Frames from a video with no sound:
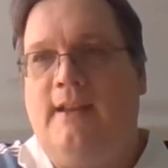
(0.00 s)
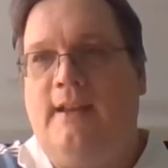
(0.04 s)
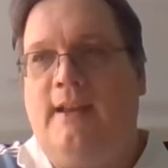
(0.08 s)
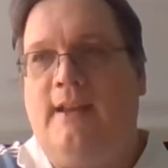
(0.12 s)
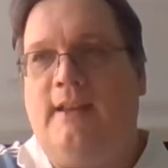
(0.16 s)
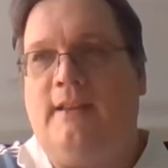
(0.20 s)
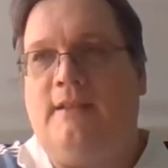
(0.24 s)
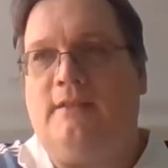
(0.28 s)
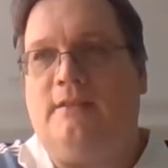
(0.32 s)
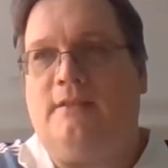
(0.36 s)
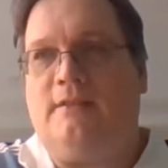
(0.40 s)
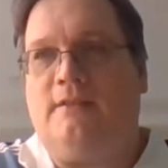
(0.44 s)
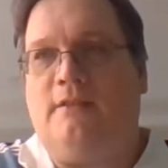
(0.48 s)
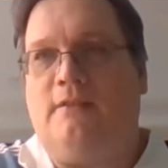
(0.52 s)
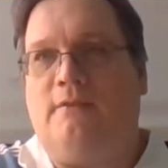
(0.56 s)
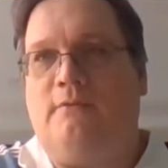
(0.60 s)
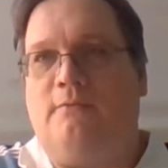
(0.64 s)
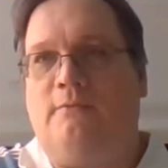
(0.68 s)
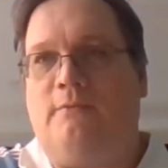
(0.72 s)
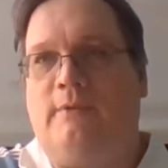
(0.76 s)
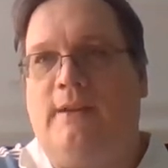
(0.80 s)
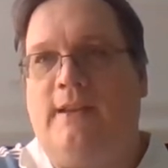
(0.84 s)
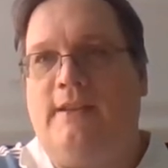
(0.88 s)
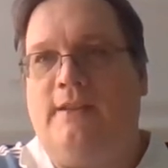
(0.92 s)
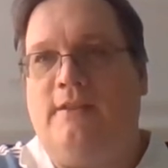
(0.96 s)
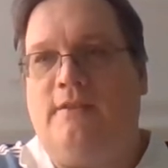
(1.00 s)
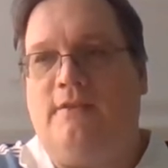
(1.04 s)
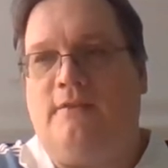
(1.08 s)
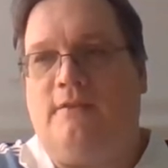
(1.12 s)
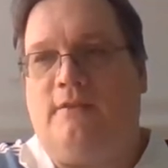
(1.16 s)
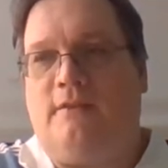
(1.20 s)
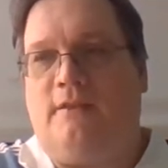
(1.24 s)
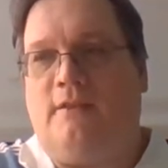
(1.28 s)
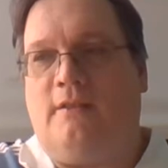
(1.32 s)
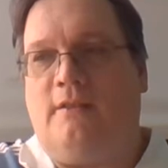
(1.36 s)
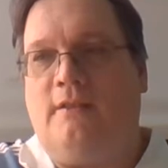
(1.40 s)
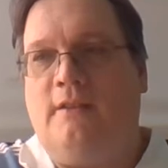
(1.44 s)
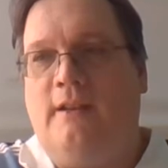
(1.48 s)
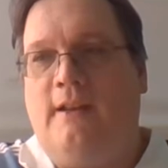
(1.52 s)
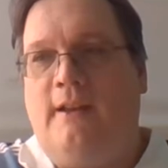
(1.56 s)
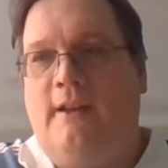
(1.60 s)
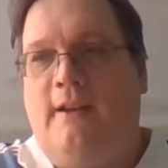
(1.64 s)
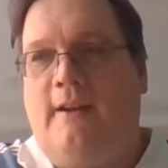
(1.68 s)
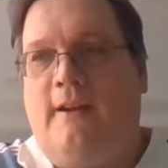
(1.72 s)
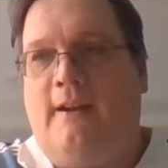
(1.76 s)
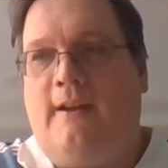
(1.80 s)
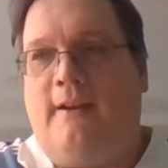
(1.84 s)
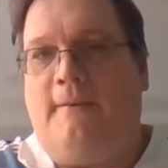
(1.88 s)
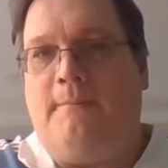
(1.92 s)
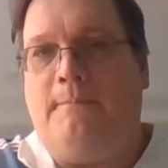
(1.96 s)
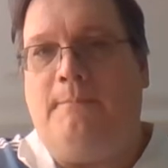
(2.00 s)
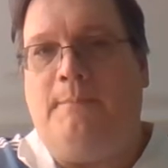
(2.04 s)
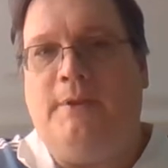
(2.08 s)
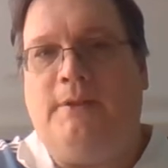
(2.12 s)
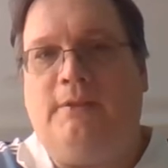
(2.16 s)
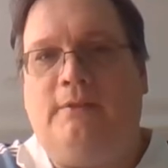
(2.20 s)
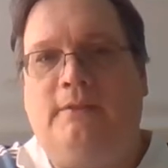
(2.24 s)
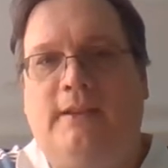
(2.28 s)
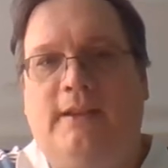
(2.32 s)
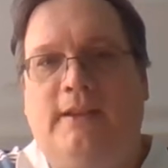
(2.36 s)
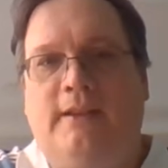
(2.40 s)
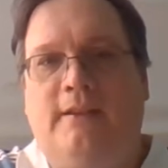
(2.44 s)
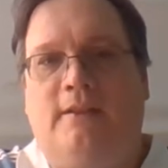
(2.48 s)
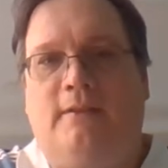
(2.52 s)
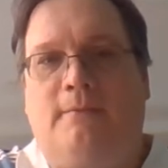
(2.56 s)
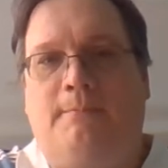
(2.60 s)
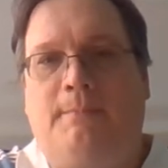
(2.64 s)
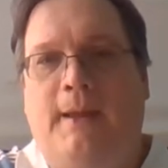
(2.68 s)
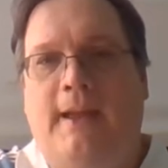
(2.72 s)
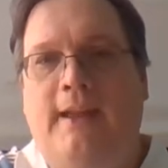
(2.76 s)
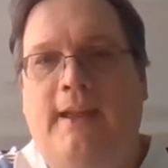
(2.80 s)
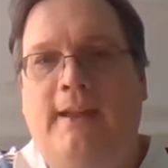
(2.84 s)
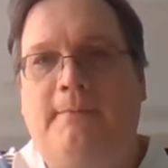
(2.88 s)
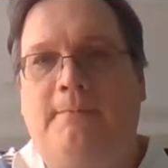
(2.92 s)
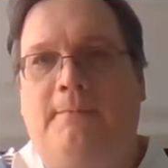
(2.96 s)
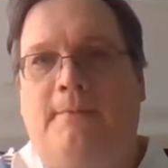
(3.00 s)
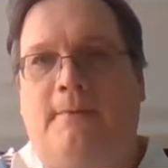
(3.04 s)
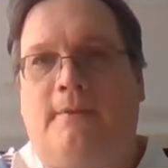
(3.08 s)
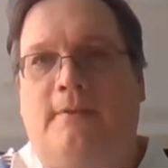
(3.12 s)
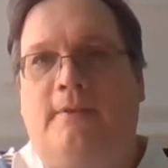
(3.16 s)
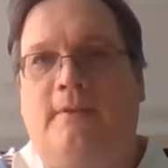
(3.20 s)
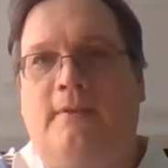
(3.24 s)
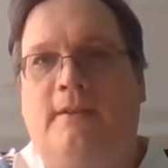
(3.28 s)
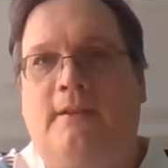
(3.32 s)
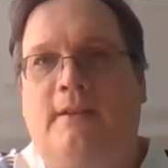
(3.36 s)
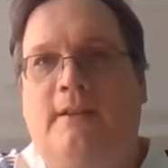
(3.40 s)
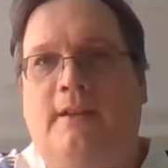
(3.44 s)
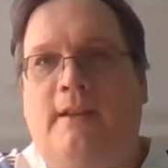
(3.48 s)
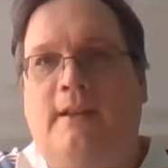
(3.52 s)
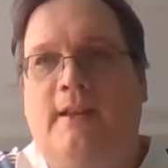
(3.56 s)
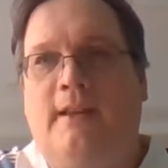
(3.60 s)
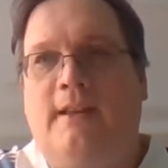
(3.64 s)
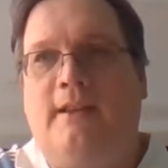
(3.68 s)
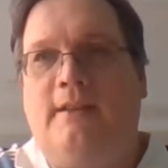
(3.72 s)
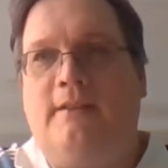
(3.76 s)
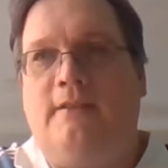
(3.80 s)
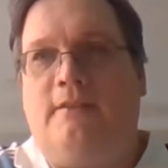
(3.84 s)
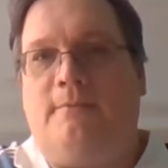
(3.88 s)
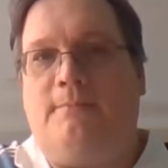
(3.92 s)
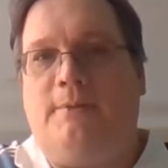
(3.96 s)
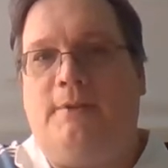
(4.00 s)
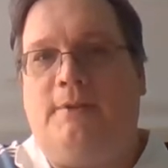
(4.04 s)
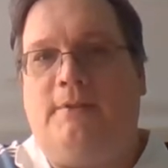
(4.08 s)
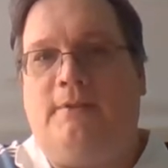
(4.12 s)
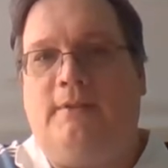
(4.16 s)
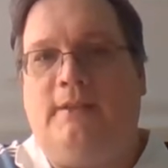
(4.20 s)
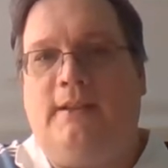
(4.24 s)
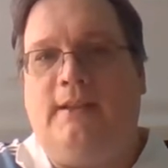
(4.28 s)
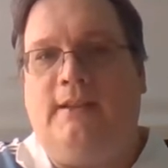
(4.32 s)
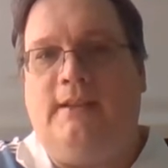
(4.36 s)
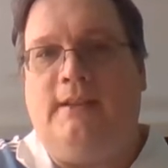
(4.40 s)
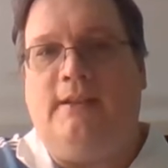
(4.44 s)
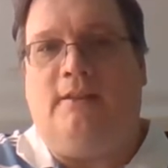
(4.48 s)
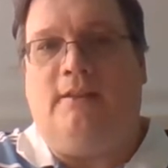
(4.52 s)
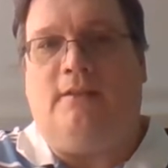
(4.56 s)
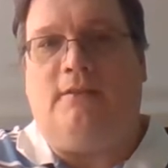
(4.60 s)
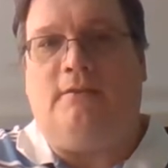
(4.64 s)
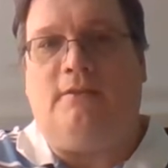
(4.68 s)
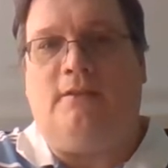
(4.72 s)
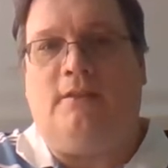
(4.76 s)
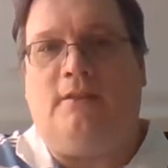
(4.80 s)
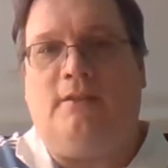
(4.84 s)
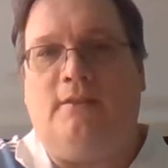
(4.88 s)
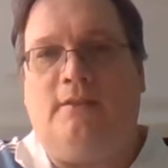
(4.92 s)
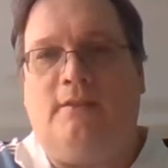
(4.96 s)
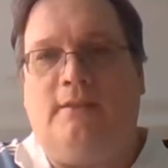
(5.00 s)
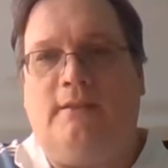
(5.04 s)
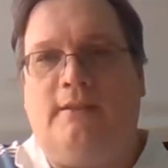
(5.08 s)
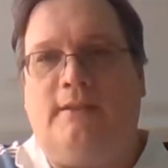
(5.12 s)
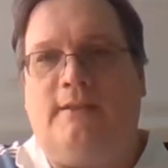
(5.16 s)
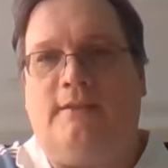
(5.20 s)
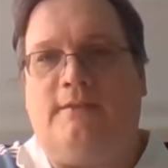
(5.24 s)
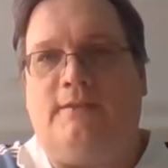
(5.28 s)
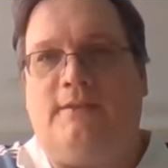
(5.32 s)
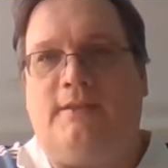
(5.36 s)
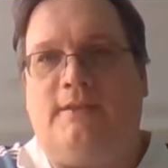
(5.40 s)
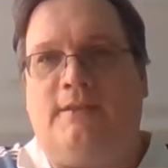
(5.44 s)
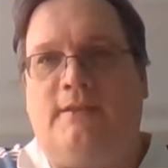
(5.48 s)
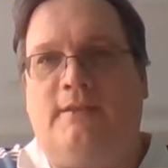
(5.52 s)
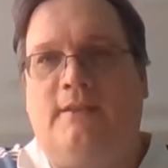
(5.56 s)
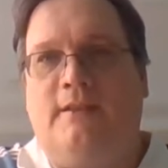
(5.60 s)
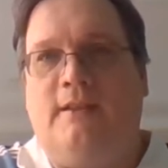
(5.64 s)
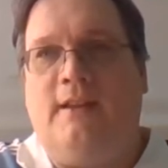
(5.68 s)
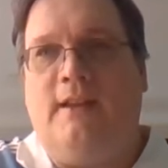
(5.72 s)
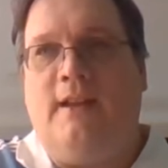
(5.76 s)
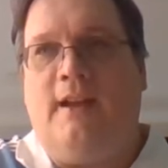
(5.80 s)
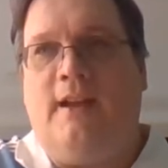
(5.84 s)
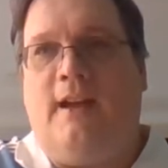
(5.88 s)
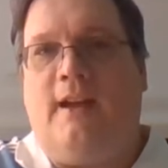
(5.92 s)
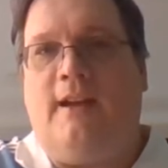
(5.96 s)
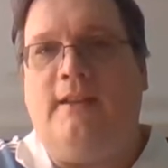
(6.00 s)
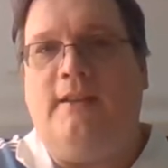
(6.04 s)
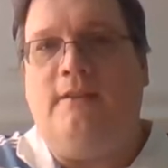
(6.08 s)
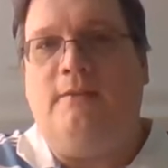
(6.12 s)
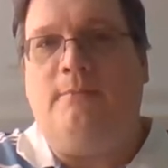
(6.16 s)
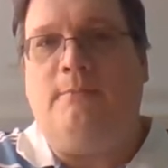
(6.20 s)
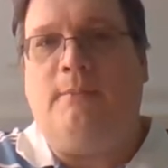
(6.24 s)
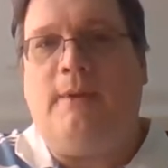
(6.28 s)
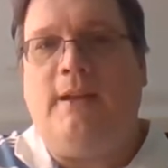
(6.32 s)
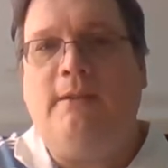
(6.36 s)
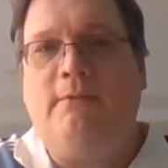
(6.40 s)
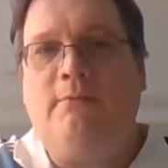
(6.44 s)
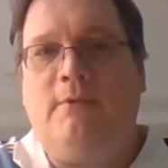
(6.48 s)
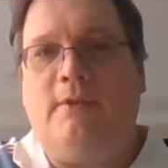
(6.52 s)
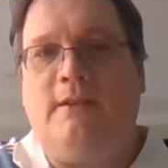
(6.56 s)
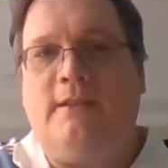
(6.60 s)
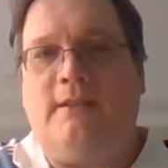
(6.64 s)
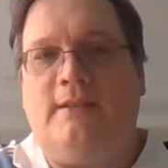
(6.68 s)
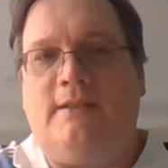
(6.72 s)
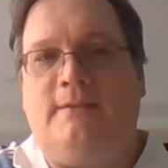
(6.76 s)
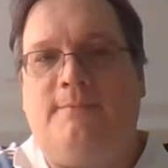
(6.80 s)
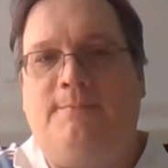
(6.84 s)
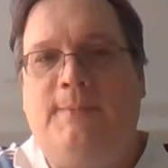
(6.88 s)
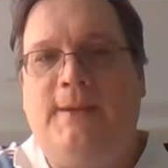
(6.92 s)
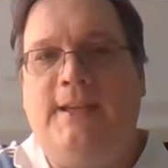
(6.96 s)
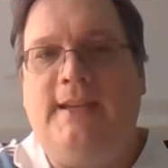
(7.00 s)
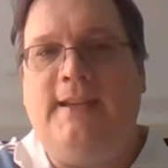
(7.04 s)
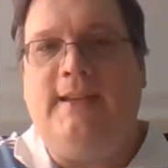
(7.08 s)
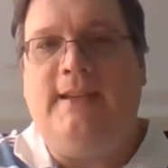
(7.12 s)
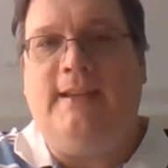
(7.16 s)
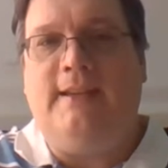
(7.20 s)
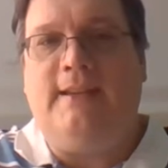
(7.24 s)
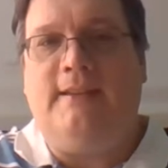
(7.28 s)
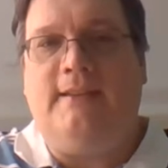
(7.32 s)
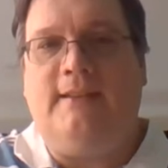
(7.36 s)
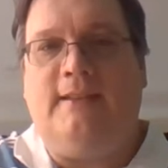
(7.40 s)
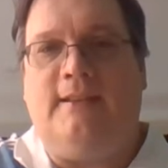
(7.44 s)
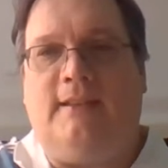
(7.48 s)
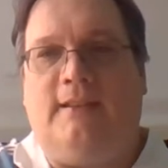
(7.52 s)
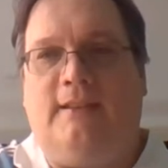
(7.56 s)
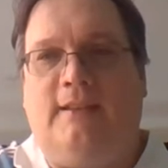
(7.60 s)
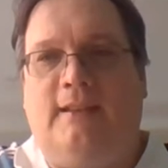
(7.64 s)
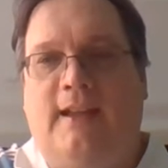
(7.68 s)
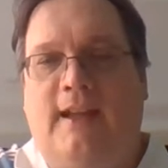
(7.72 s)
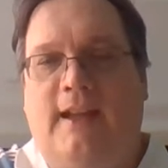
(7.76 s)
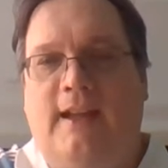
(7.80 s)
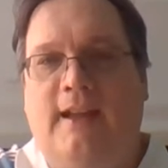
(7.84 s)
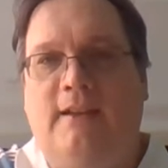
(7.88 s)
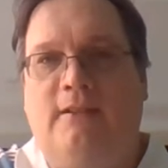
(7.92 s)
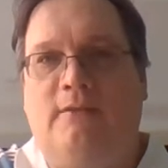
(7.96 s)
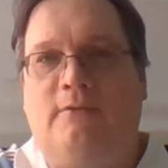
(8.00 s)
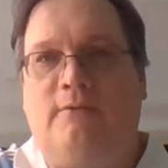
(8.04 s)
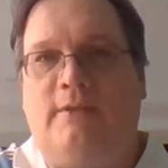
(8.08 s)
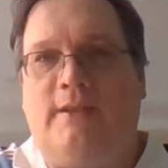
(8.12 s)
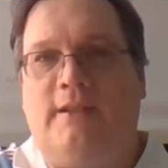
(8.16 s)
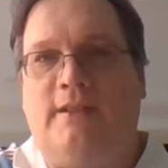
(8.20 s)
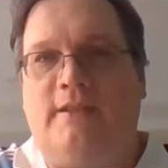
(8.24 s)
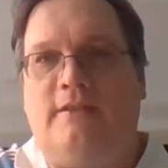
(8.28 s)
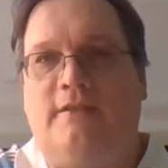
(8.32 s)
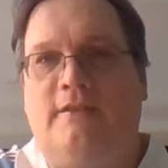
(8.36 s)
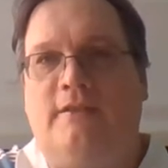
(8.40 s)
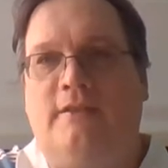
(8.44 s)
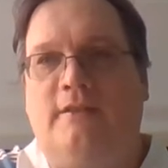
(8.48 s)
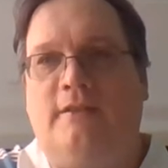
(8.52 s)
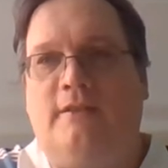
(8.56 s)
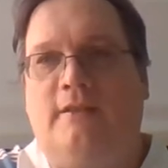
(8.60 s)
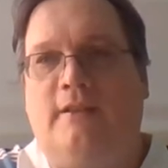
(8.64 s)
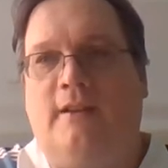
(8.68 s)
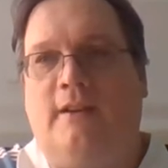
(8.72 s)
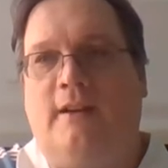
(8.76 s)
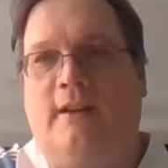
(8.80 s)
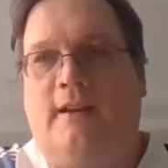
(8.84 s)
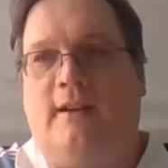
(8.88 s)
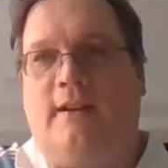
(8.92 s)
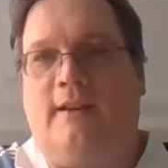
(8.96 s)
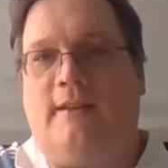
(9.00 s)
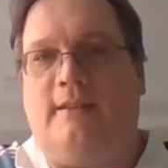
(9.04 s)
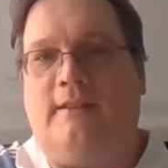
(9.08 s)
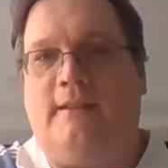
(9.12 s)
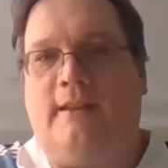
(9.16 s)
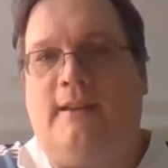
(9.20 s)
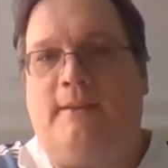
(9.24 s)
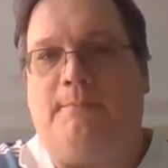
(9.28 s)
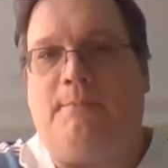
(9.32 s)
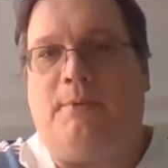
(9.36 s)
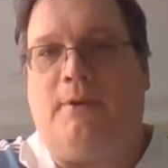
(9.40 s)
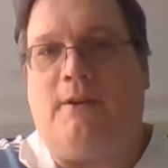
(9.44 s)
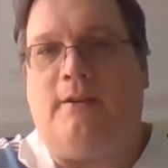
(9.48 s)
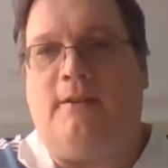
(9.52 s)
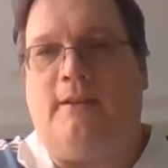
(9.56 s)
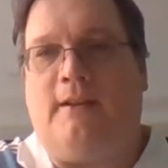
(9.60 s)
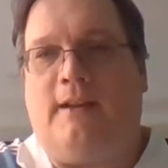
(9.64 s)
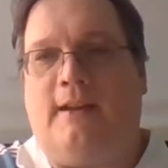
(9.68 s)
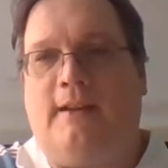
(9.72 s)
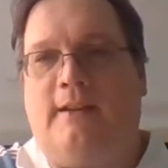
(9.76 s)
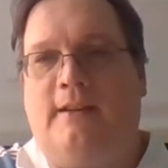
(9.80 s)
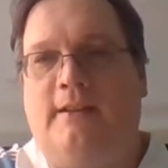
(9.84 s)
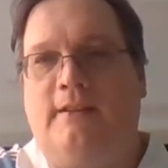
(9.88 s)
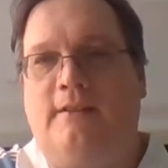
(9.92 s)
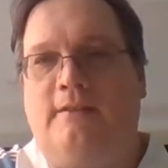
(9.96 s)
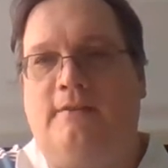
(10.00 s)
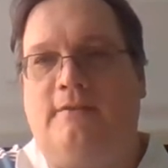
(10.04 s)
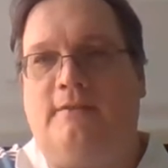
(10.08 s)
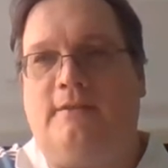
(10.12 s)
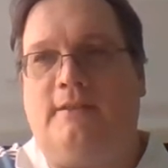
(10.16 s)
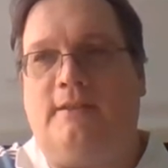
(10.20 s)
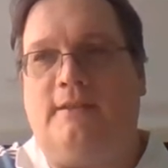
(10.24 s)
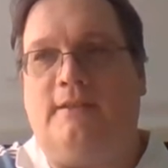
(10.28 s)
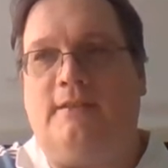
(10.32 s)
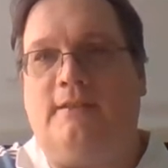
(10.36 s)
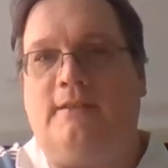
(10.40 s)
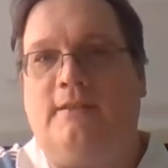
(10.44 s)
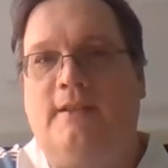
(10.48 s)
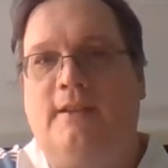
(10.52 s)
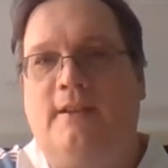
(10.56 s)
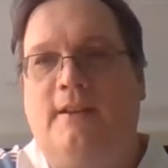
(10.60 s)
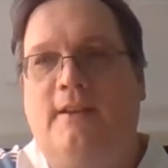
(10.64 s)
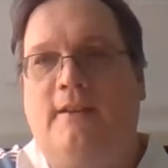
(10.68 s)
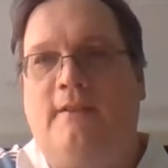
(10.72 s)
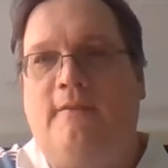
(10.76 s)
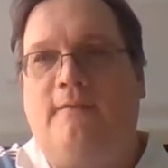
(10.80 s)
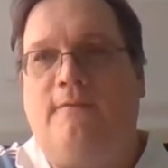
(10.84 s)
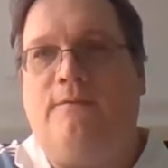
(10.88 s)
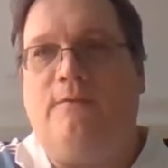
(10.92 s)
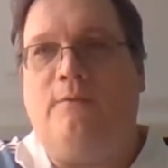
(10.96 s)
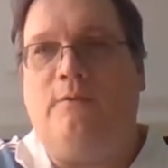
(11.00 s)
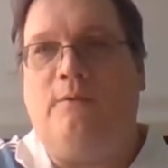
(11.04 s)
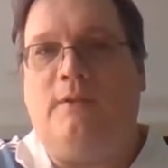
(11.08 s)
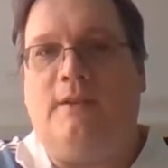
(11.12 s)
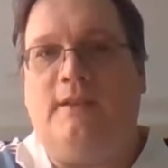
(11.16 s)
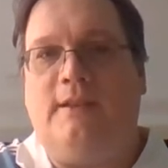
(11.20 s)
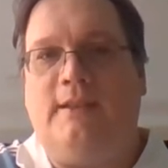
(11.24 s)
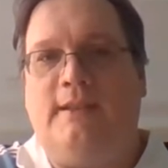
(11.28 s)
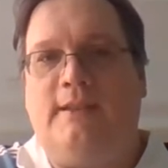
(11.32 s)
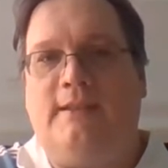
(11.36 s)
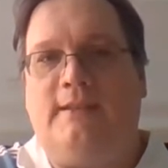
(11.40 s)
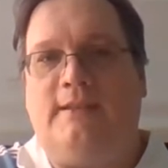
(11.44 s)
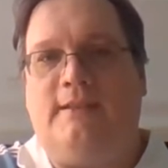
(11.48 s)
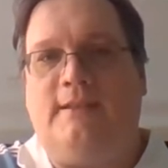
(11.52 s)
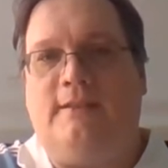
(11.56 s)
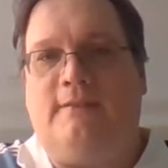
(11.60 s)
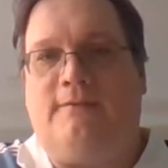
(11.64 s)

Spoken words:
And so when you're building your paper and you're building the alternatives, you might want to speak in the language that Bardock uses for these